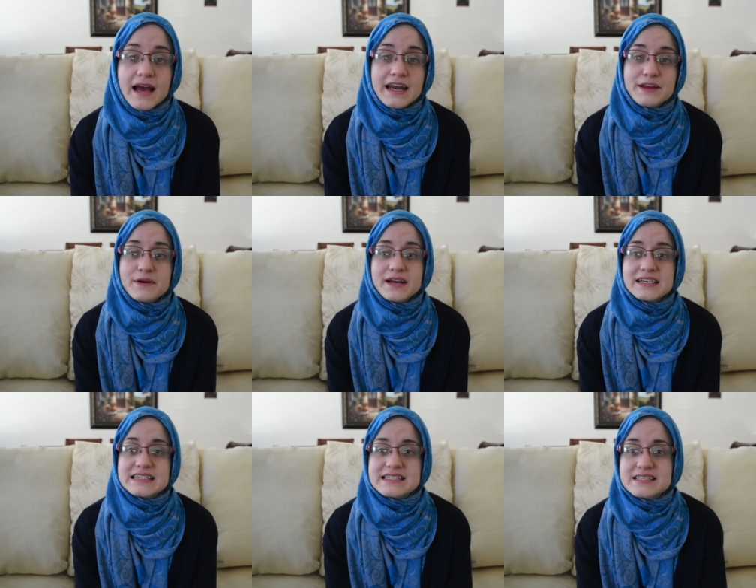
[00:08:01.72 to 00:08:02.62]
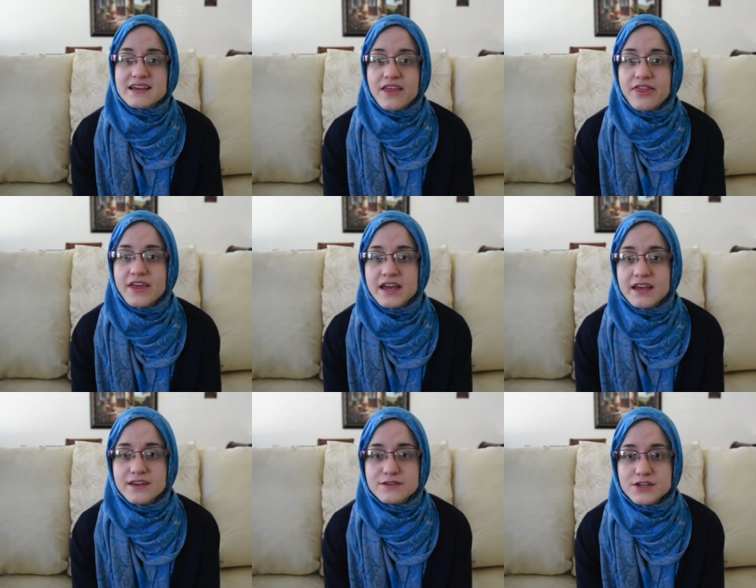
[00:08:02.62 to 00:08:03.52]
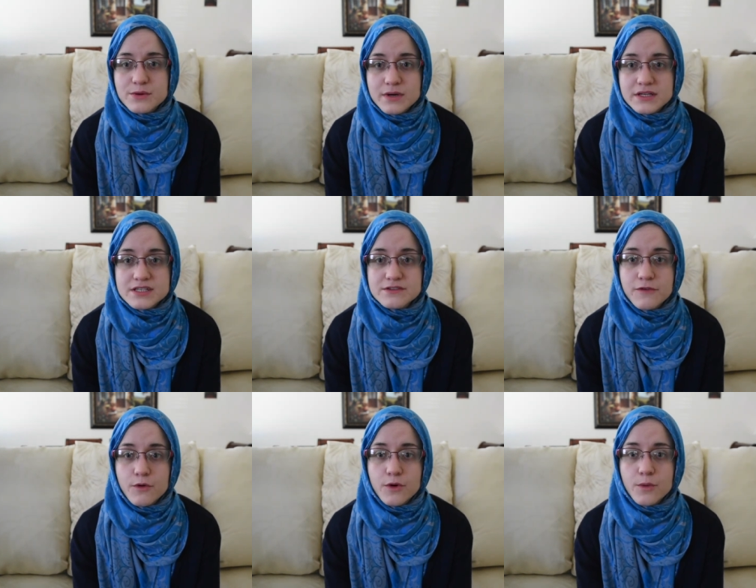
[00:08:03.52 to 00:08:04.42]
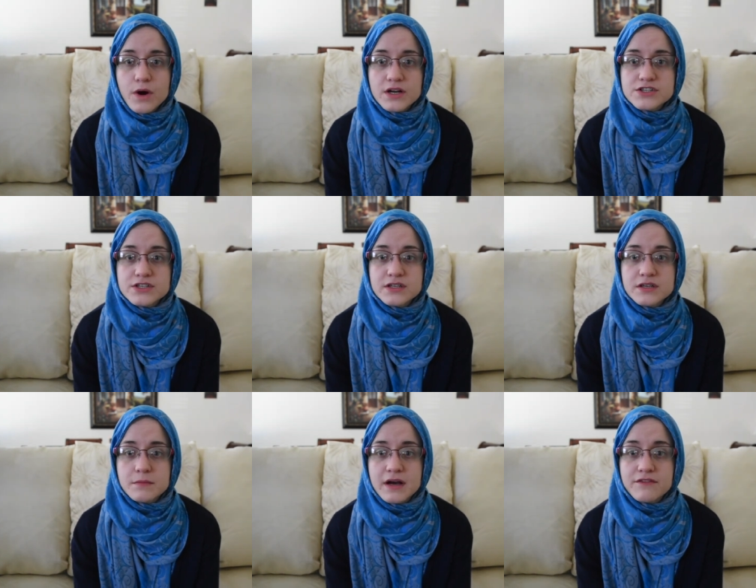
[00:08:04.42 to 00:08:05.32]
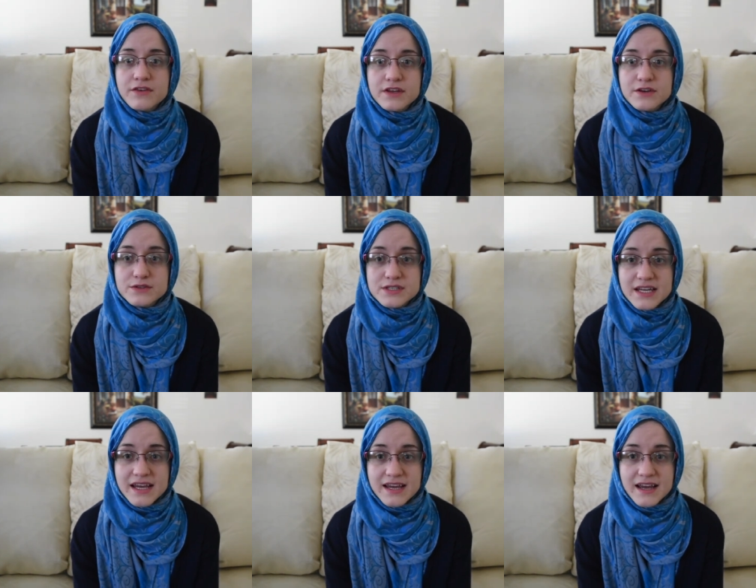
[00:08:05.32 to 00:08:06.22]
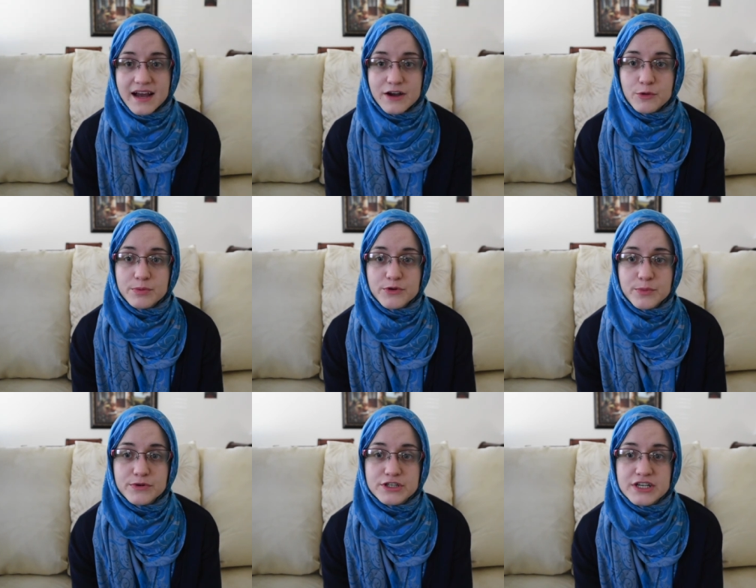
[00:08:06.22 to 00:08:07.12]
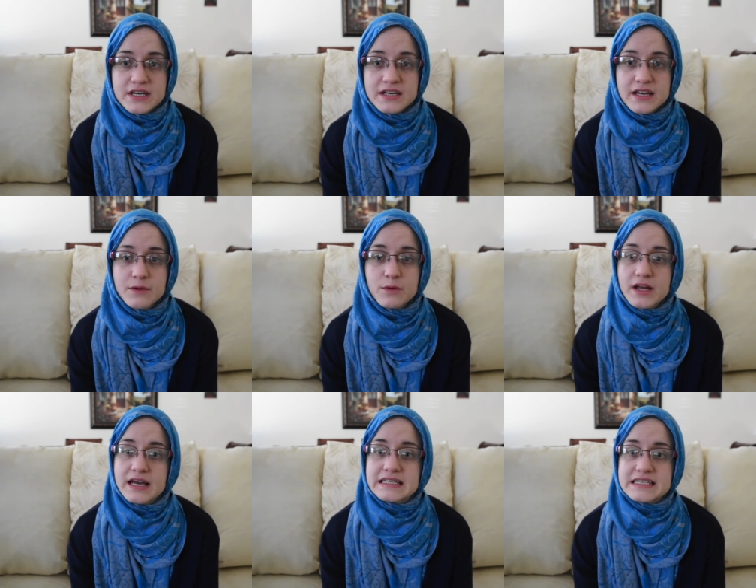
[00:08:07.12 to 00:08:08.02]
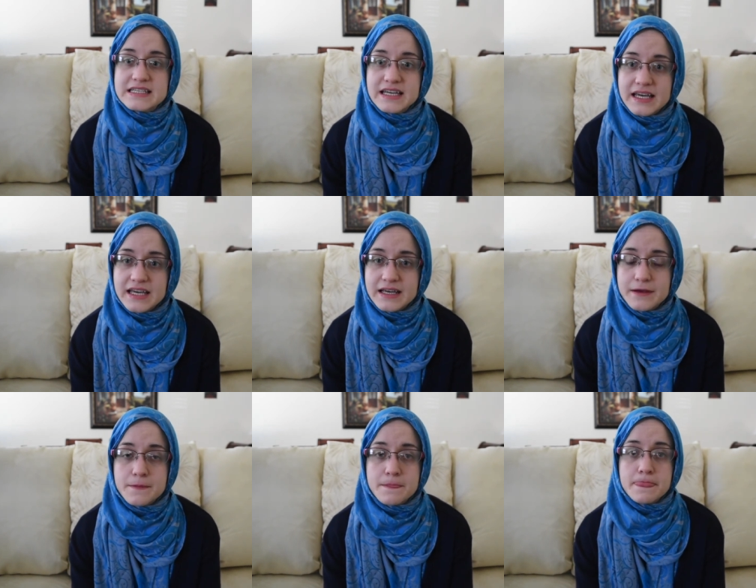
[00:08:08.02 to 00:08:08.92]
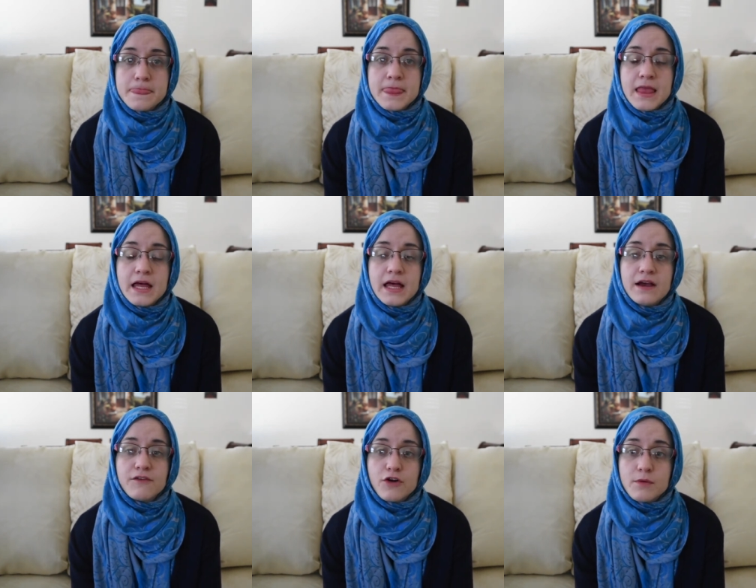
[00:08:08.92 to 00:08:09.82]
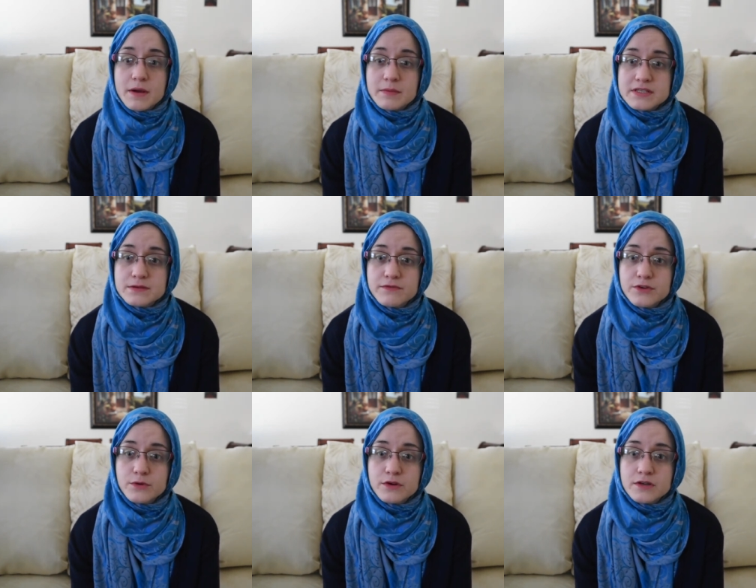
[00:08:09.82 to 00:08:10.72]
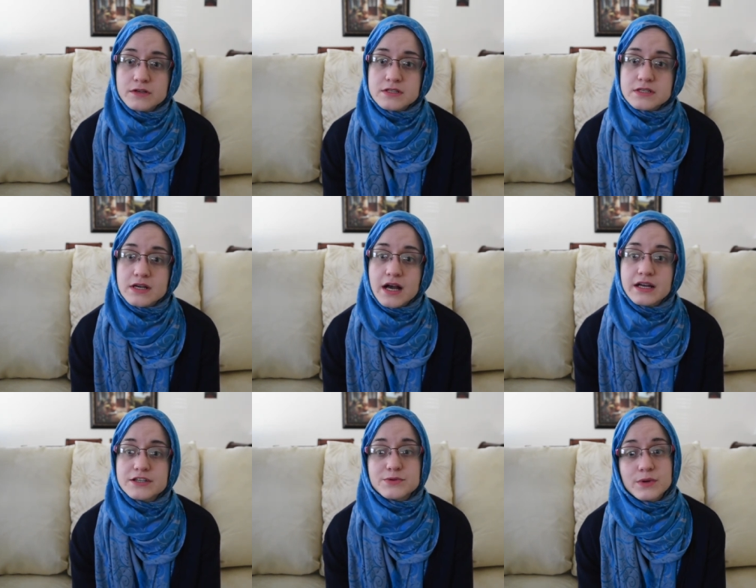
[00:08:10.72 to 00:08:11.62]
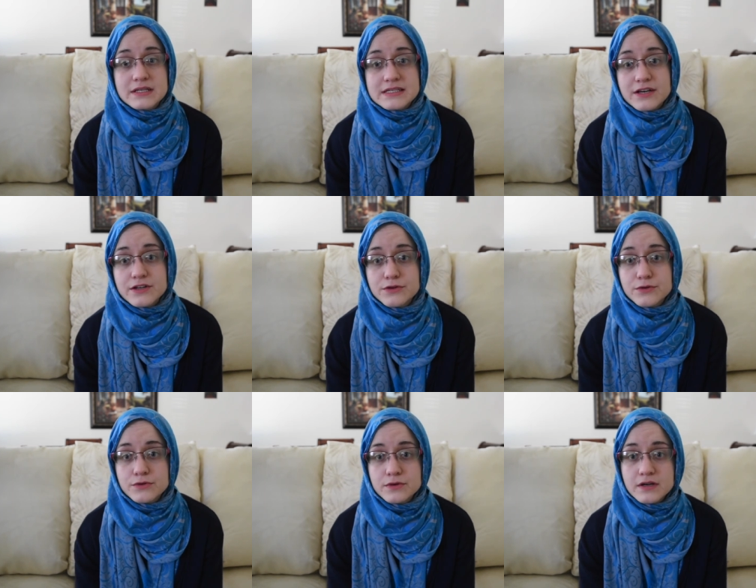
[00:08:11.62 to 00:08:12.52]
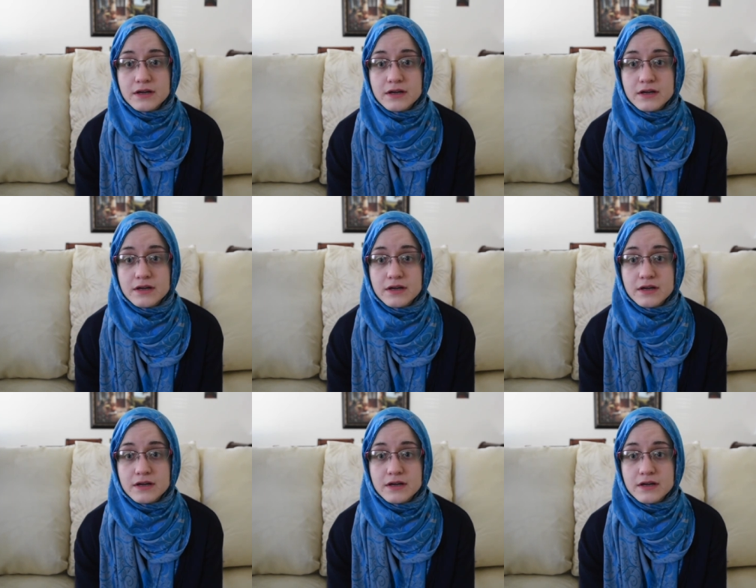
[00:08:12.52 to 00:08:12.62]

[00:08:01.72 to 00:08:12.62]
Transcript: Anyways, thank you so much for watching my video today. I hope you appreciated it and what I had to say. For all my Muslim viewers, I just want to tell you,